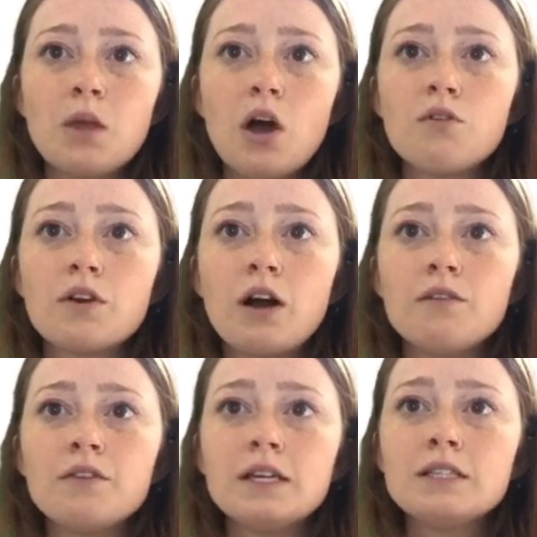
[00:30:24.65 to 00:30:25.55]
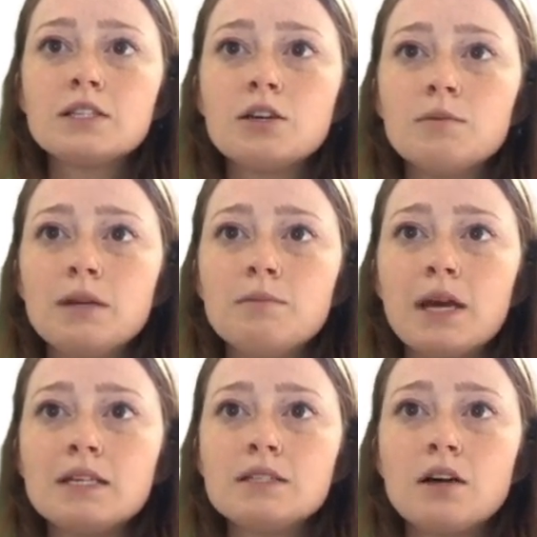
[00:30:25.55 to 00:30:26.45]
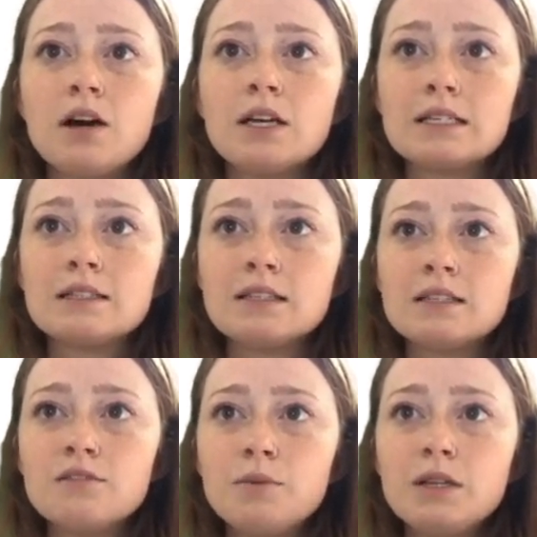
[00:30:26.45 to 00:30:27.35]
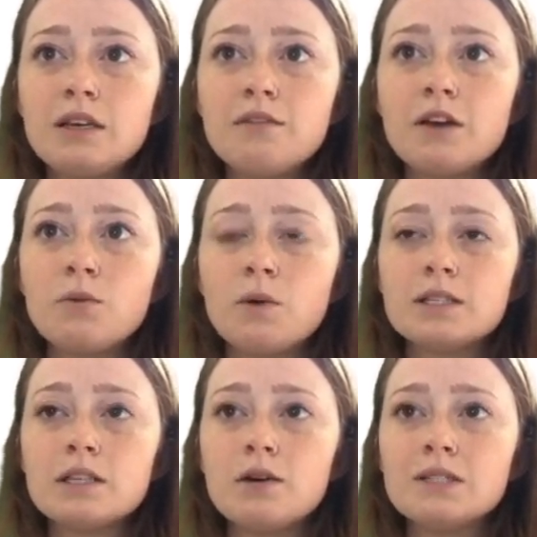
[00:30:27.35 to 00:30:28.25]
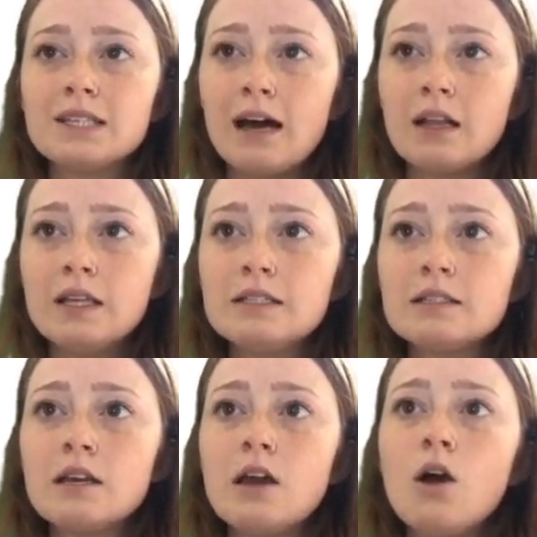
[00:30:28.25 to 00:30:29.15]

Overconfidence could be based on excessive belief in one's own talents